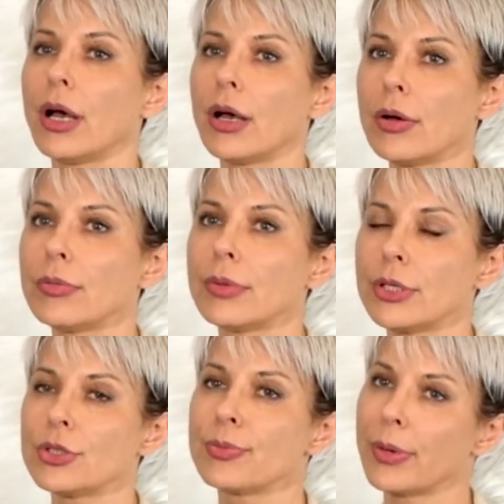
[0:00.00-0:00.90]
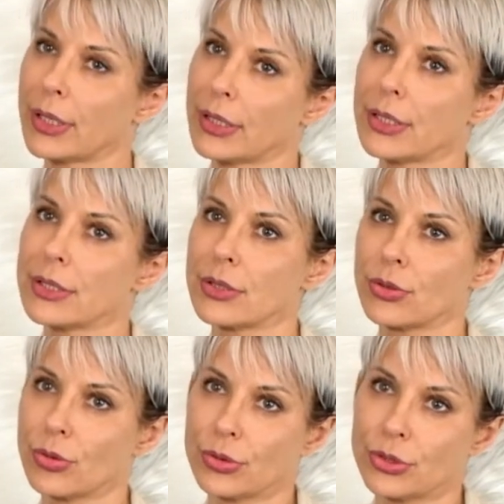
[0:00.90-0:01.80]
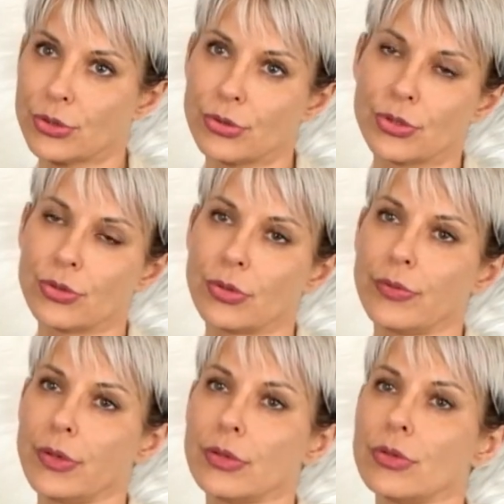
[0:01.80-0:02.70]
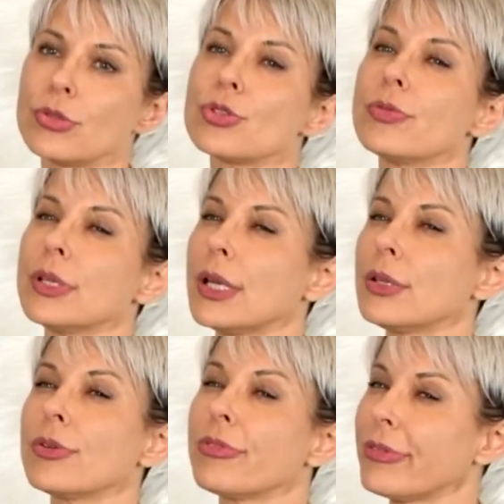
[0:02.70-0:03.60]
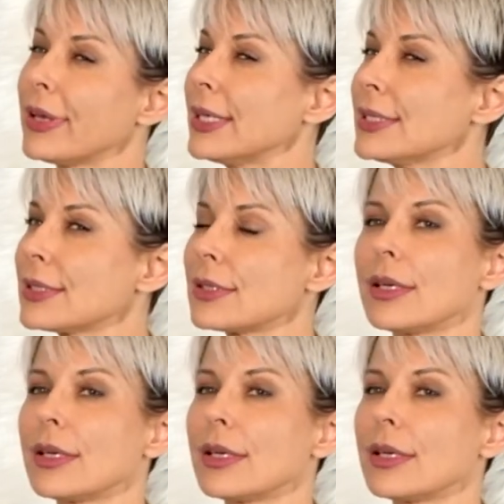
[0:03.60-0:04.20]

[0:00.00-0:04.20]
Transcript: how much money does it cost to rejuvenate your face